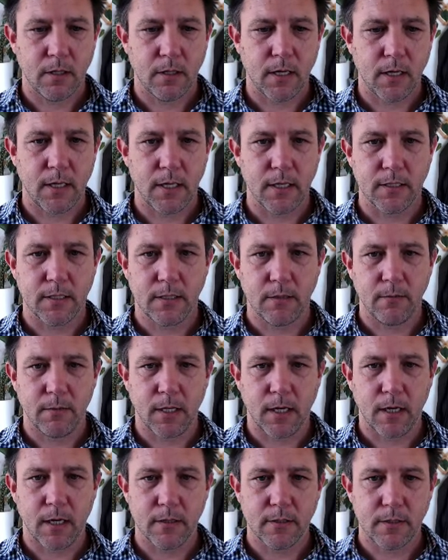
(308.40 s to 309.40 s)
Yes, here we
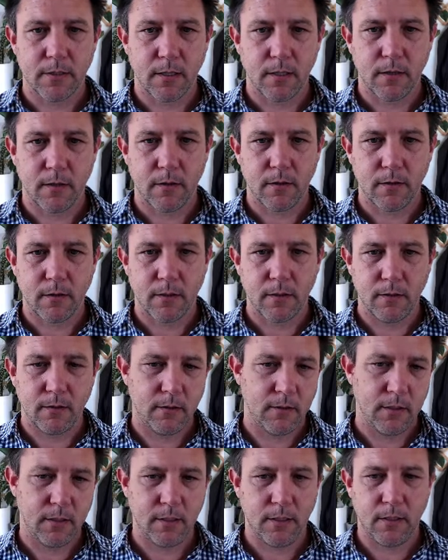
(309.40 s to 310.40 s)
go. So
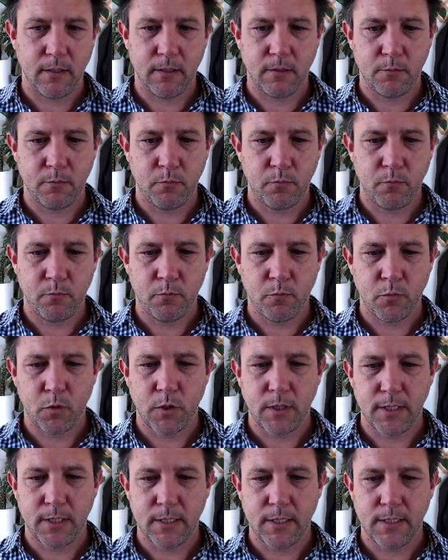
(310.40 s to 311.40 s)

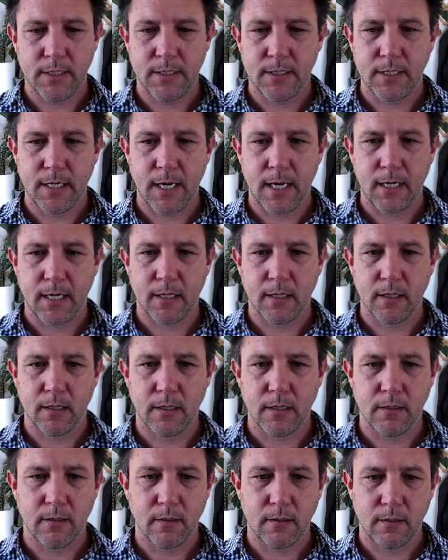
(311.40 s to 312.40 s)
pretty
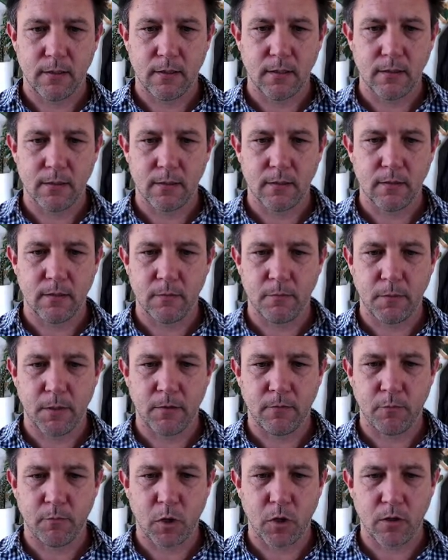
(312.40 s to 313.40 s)
standard. There's a little bit
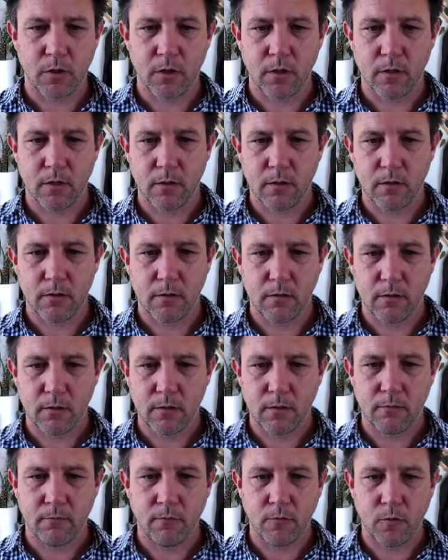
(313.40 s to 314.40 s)
of broken
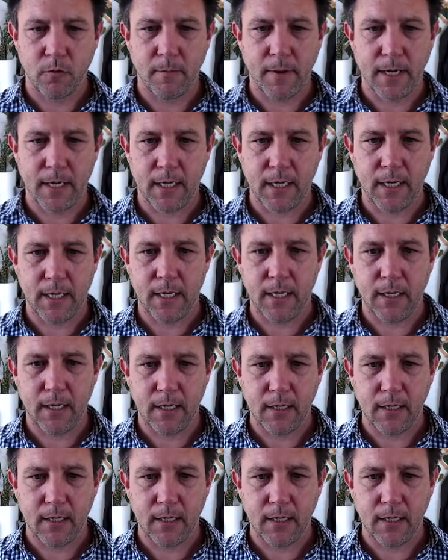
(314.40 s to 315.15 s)
formatting here.